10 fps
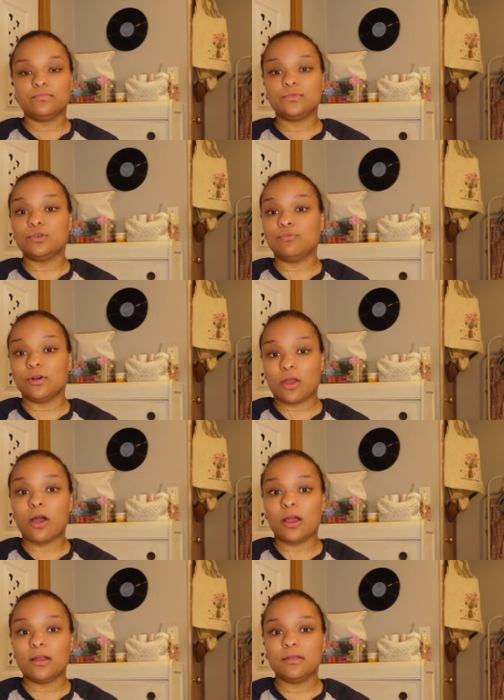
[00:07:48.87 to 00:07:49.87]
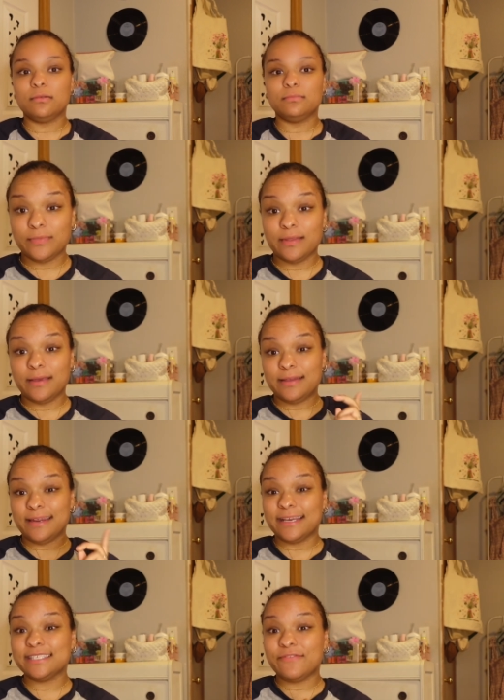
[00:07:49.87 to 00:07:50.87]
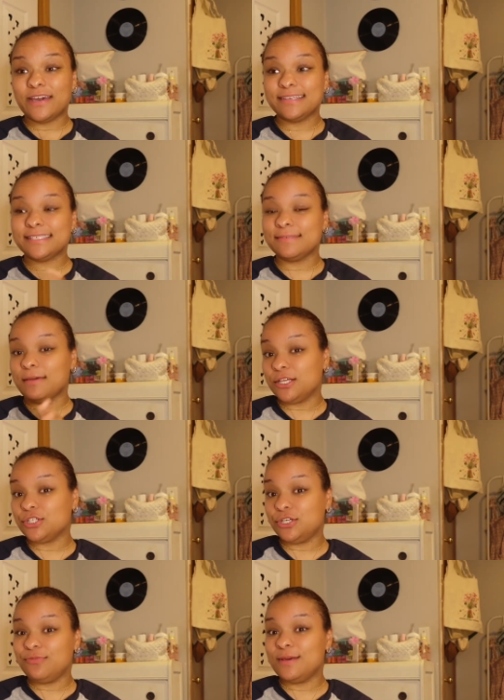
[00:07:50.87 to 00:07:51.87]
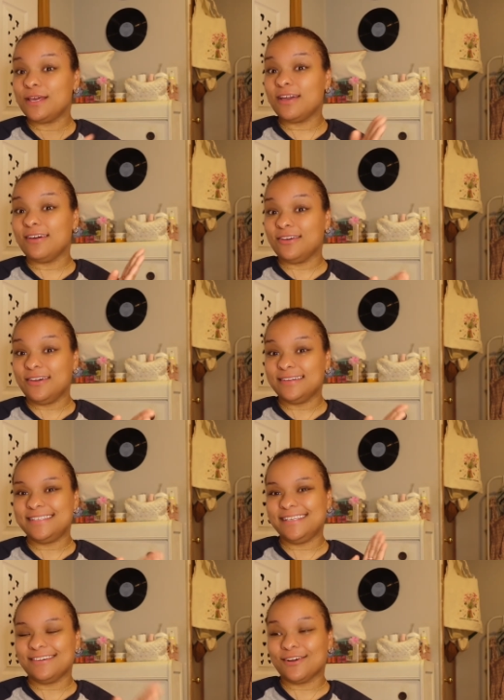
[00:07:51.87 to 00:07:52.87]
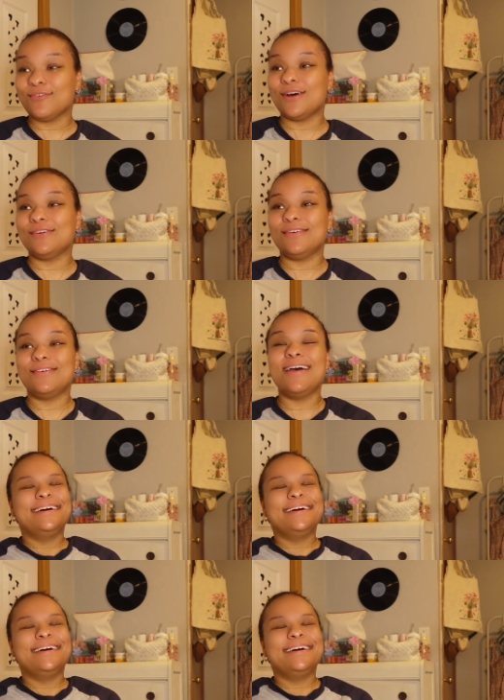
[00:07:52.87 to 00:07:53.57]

to work hard. Next advice, make sure you pick a good senior quote.